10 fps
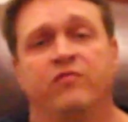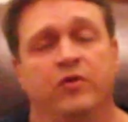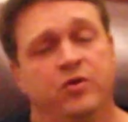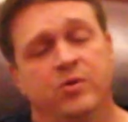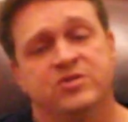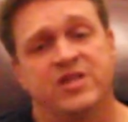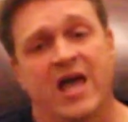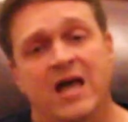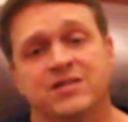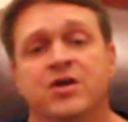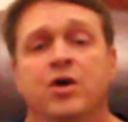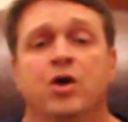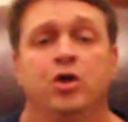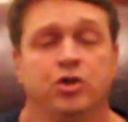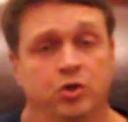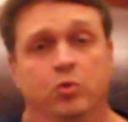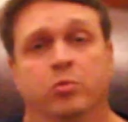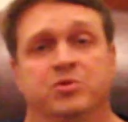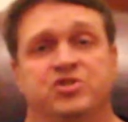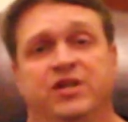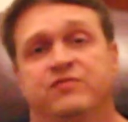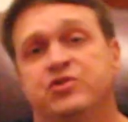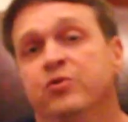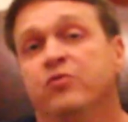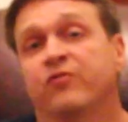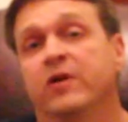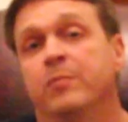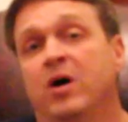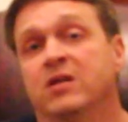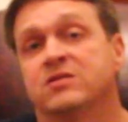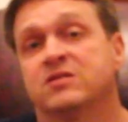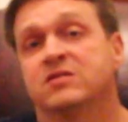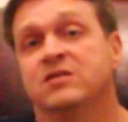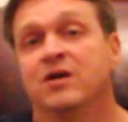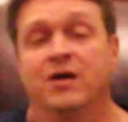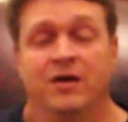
If you use that, you will receive 2 free months